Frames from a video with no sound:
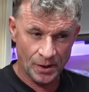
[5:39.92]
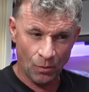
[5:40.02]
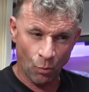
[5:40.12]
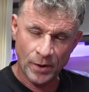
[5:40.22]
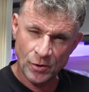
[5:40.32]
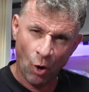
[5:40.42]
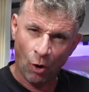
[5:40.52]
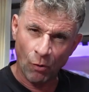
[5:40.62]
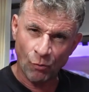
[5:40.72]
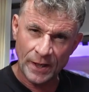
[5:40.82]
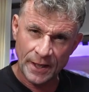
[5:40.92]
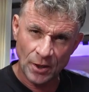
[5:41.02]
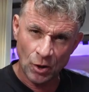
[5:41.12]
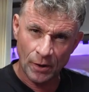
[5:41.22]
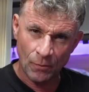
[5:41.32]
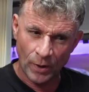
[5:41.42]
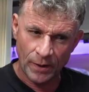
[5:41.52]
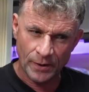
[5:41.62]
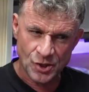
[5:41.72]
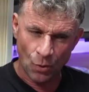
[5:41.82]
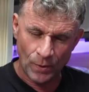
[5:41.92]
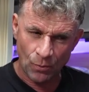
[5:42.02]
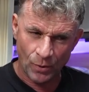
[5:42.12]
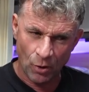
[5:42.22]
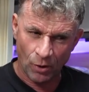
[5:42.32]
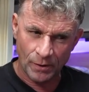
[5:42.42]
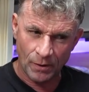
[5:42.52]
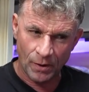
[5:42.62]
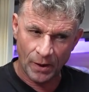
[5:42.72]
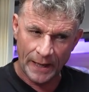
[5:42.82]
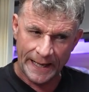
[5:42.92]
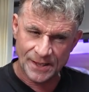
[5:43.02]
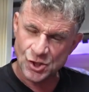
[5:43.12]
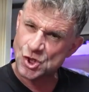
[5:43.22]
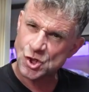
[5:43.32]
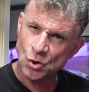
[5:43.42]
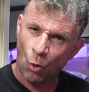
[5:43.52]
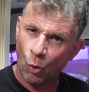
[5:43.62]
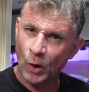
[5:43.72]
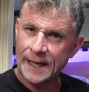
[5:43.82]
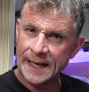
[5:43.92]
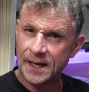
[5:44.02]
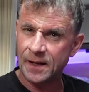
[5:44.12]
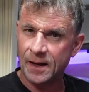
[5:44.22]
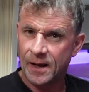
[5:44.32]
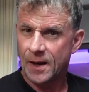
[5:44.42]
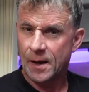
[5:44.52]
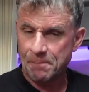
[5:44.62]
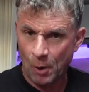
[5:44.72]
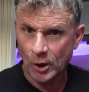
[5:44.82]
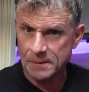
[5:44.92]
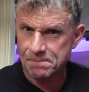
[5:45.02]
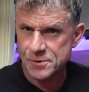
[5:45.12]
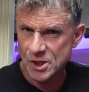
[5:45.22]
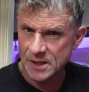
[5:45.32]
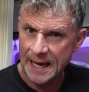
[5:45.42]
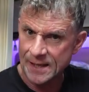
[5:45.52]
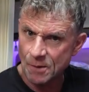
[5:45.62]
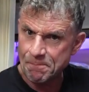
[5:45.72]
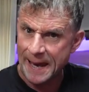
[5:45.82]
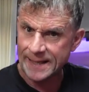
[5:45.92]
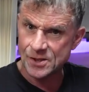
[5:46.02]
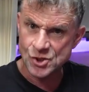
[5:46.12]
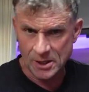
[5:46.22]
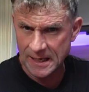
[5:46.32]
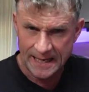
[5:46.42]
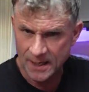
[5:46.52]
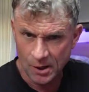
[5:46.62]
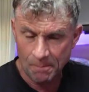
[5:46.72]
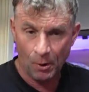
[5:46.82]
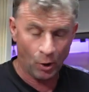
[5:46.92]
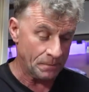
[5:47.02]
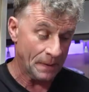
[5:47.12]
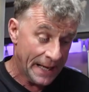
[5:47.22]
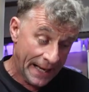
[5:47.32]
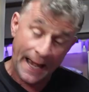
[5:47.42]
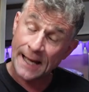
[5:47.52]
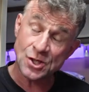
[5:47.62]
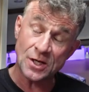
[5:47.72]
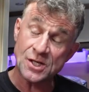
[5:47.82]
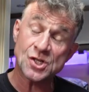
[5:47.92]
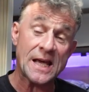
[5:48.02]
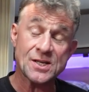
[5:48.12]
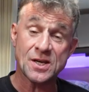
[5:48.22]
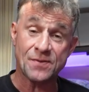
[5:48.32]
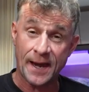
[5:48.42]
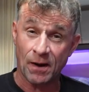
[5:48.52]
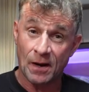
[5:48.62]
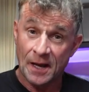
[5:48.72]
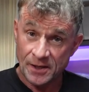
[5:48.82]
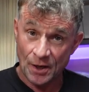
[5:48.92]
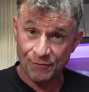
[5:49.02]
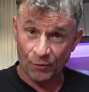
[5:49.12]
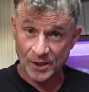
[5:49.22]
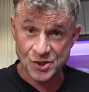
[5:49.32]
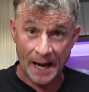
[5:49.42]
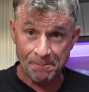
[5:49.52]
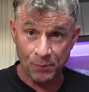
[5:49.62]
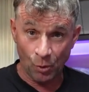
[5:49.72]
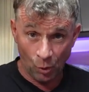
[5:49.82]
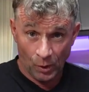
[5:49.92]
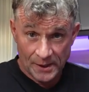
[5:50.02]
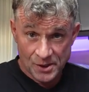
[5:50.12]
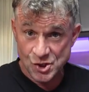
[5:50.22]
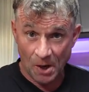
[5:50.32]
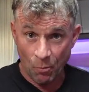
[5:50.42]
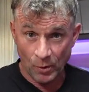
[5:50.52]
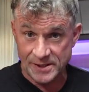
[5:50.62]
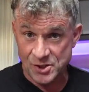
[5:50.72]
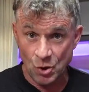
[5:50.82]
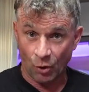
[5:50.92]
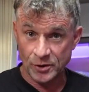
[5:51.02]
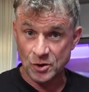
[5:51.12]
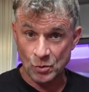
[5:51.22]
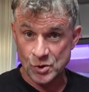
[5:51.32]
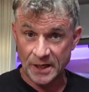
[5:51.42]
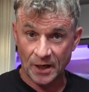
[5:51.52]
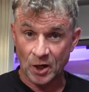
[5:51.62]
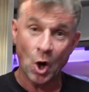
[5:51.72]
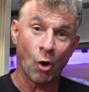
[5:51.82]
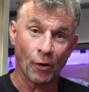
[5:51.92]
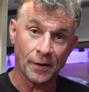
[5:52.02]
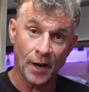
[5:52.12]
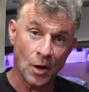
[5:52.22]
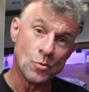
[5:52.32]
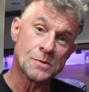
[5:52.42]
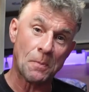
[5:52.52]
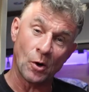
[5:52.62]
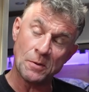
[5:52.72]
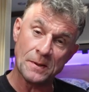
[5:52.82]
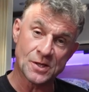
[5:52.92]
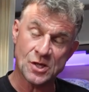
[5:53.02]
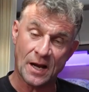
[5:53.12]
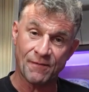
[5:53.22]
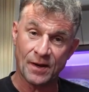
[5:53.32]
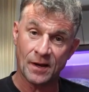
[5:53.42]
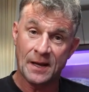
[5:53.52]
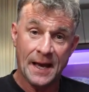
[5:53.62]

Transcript: we're not really we're not installing pipes and getting the bends and kinking a pipe. It actually says in there, you know, for example, someone is not using a garden hose pipe instead of an